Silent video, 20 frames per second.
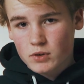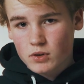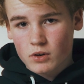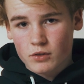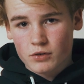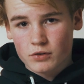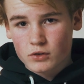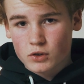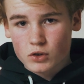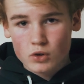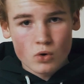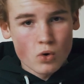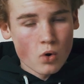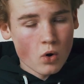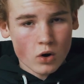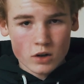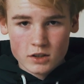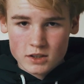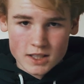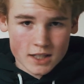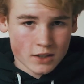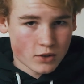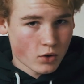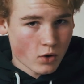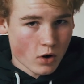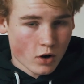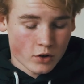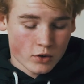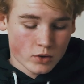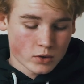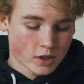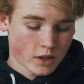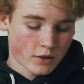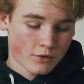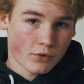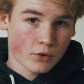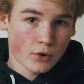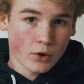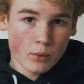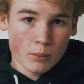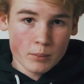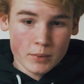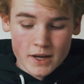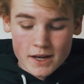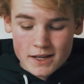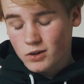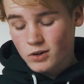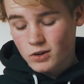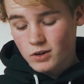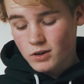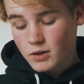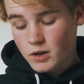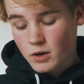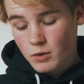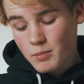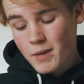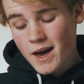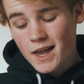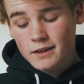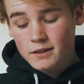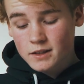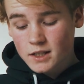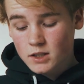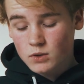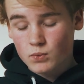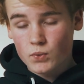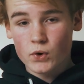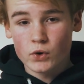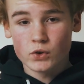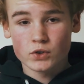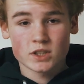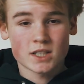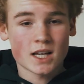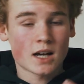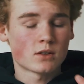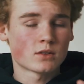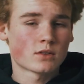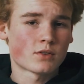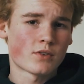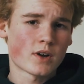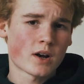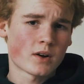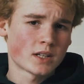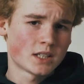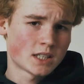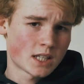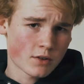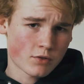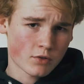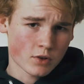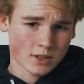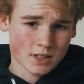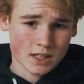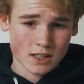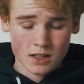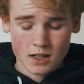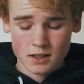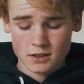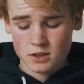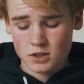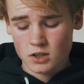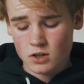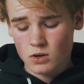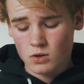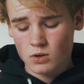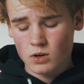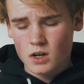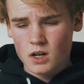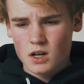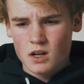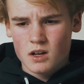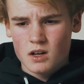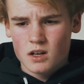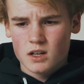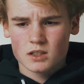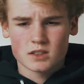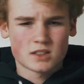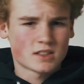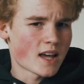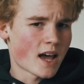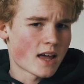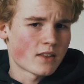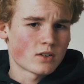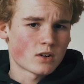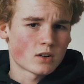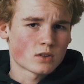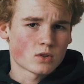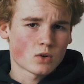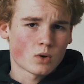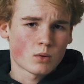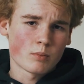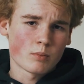of chords that you are using for your beat. Your melodies will sound very different and not so standard or